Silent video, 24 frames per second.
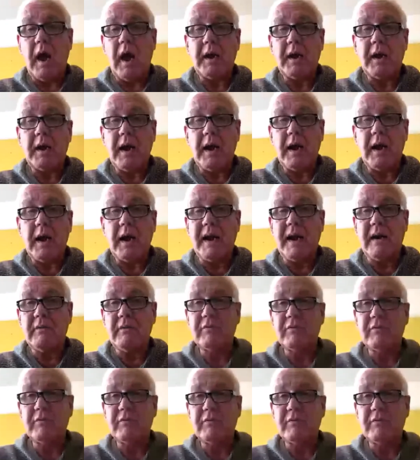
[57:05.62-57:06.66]
and come
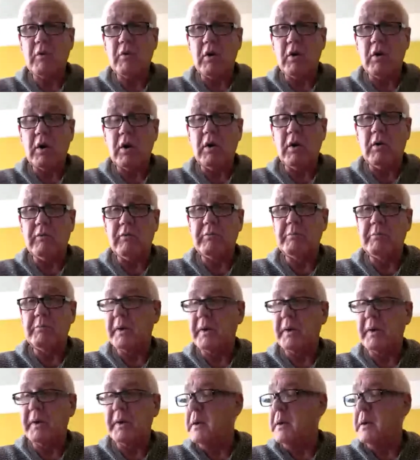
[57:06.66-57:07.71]
out from the rock of
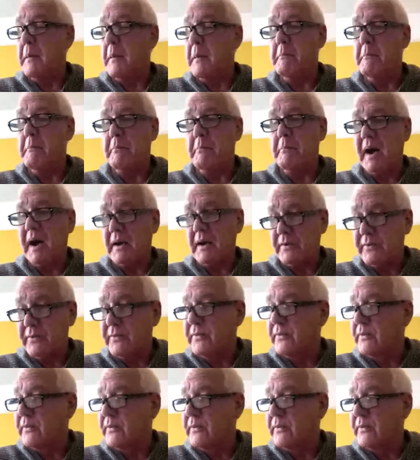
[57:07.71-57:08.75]
being
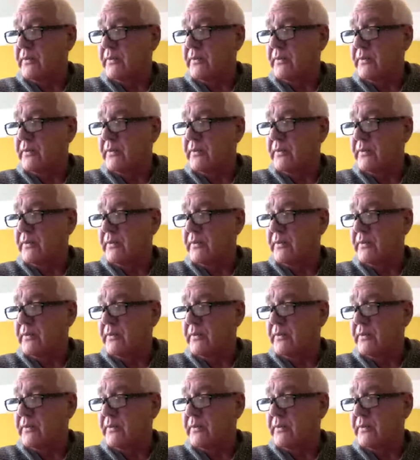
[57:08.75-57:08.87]
bust.